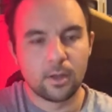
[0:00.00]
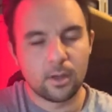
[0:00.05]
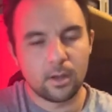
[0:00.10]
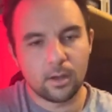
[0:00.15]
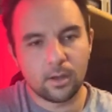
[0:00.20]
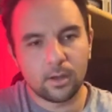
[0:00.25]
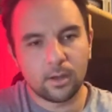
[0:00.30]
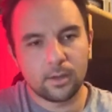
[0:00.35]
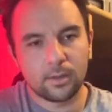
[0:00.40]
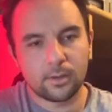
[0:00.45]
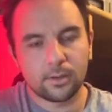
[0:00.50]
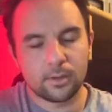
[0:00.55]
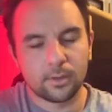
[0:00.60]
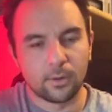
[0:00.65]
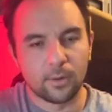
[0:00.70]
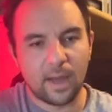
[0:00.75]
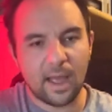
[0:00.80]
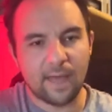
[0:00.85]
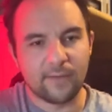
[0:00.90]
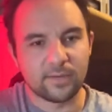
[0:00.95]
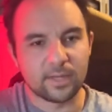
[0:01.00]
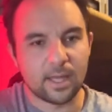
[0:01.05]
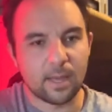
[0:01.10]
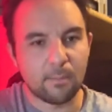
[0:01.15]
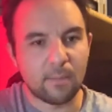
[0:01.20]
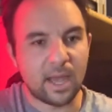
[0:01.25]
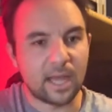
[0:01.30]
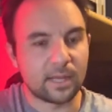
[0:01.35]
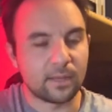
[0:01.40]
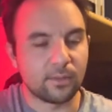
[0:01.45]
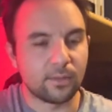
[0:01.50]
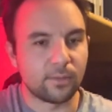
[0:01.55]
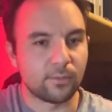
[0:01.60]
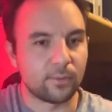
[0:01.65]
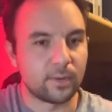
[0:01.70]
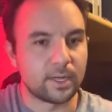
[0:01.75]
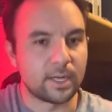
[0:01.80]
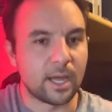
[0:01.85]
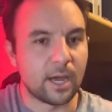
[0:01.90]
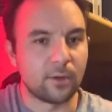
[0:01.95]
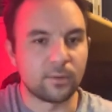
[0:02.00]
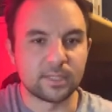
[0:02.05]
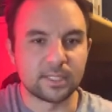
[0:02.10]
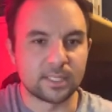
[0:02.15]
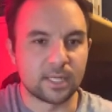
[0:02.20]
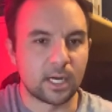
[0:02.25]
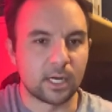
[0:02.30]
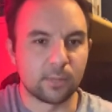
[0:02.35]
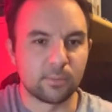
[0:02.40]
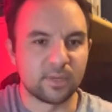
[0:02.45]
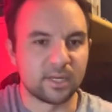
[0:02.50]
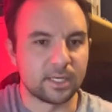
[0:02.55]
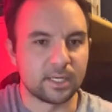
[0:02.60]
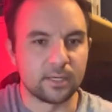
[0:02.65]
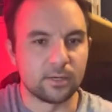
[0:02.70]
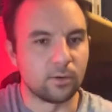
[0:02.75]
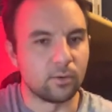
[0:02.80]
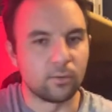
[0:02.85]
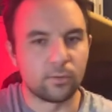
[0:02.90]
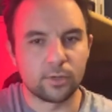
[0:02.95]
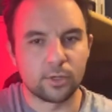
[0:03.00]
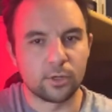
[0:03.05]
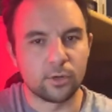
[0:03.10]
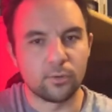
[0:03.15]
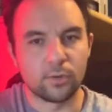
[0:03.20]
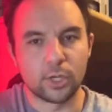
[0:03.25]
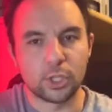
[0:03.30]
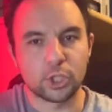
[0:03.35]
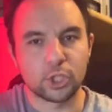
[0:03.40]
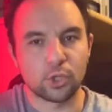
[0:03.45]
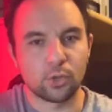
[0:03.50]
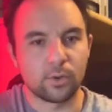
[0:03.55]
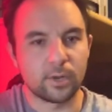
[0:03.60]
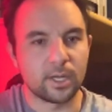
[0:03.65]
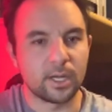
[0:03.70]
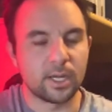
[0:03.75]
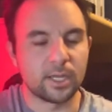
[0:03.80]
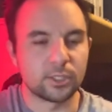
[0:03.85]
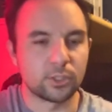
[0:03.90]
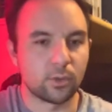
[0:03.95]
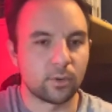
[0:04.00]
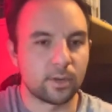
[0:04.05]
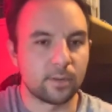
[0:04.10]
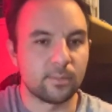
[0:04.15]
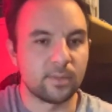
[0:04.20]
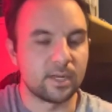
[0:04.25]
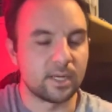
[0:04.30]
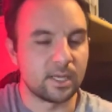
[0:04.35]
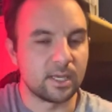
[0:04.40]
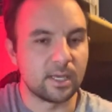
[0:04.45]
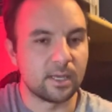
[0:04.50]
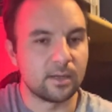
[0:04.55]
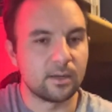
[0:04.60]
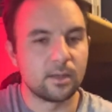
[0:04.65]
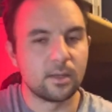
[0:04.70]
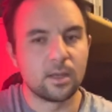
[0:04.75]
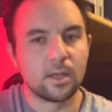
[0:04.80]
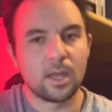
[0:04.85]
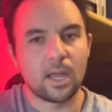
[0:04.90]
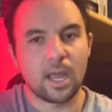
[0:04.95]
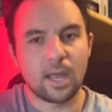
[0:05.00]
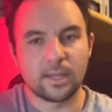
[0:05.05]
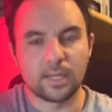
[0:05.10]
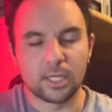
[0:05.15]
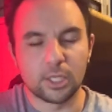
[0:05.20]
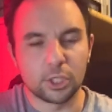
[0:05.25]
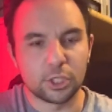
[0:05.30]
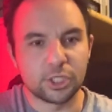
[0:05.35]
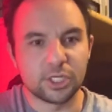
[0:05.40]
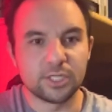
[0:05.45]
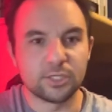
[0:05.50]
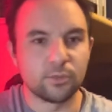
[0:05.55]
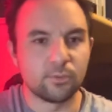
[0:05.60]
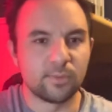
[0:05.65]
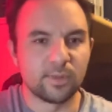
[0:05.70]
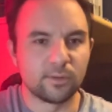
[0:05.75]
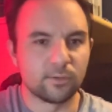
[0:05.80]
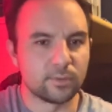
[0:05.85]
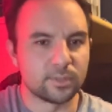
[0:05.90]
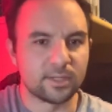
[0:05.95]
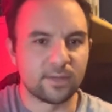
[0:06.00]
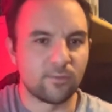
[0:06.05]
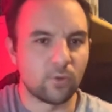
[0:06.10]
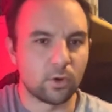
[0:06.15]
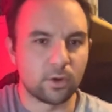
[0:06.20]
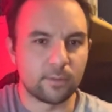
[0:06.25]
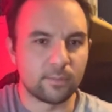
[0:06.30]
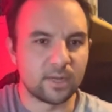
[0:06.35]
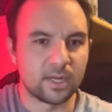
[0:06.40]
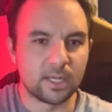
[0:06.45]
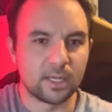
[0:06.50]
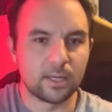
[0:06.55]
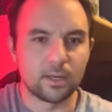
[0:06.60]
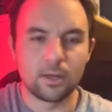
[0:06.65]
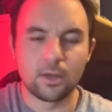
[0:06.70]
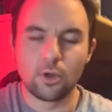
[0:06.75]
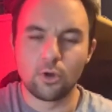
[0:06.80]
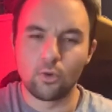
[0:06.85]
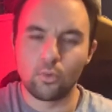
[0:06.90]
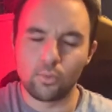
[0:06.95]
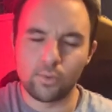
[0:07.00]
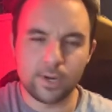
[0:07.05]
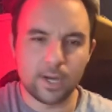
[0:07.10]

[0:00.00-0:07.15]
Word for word: Uh, you know, having that back at three now is not a big deal. You know, Naturia has already been hit, and the Ishizu Millers have already been hit. We're